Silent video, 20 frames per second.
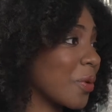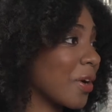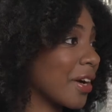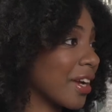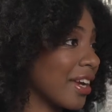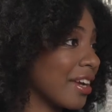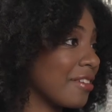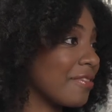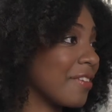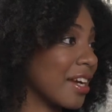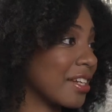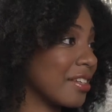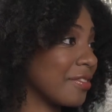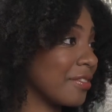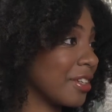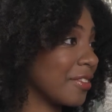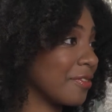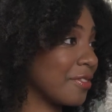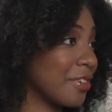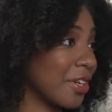working
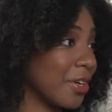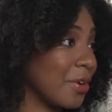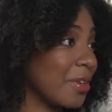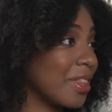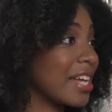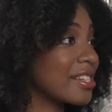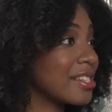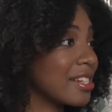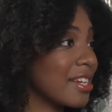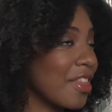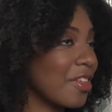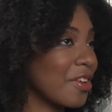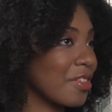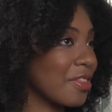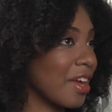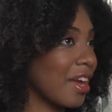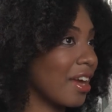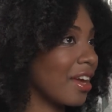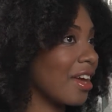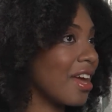effectively for you. And that's another
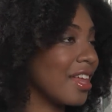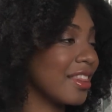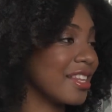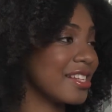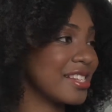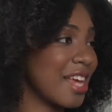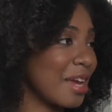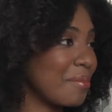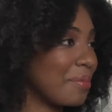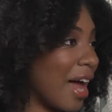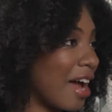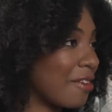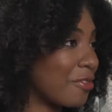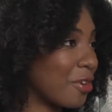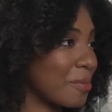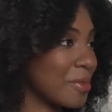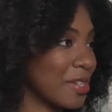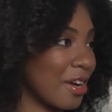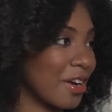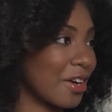thing, the same
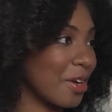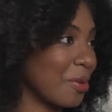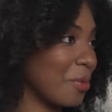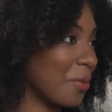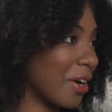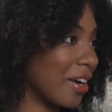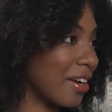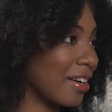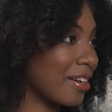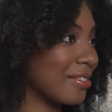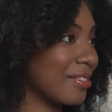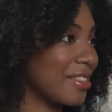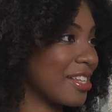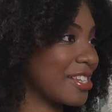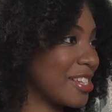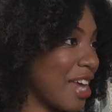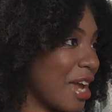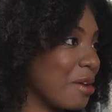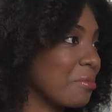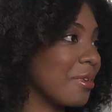platforms aren't going to work the
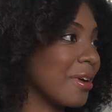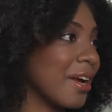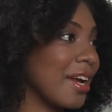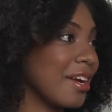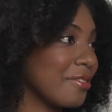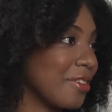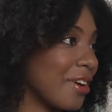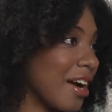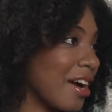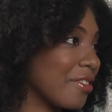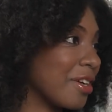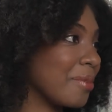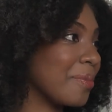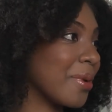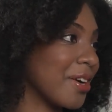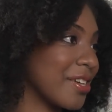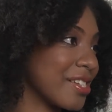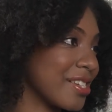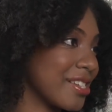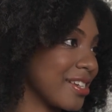same way for every
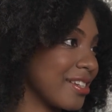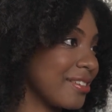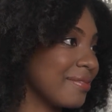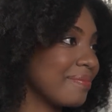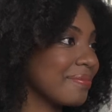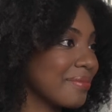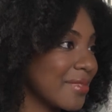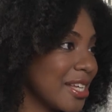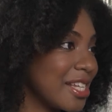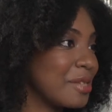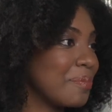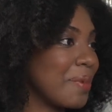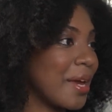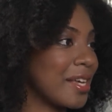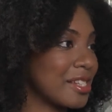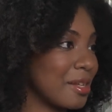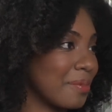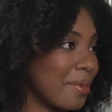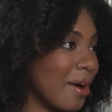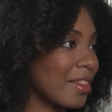person. It's
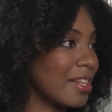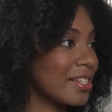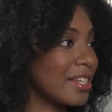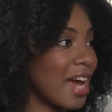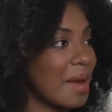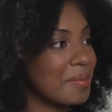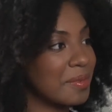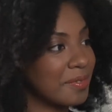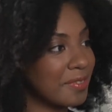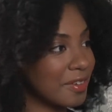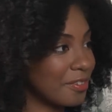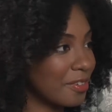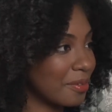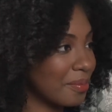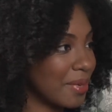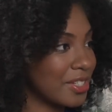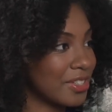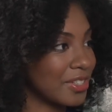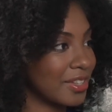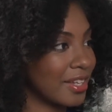based upon the type of
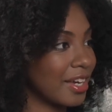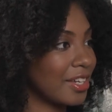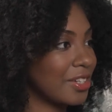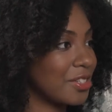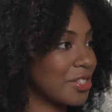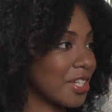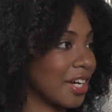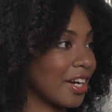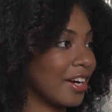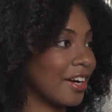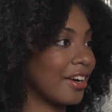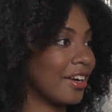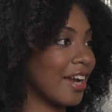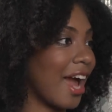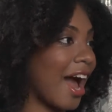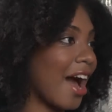information that you share and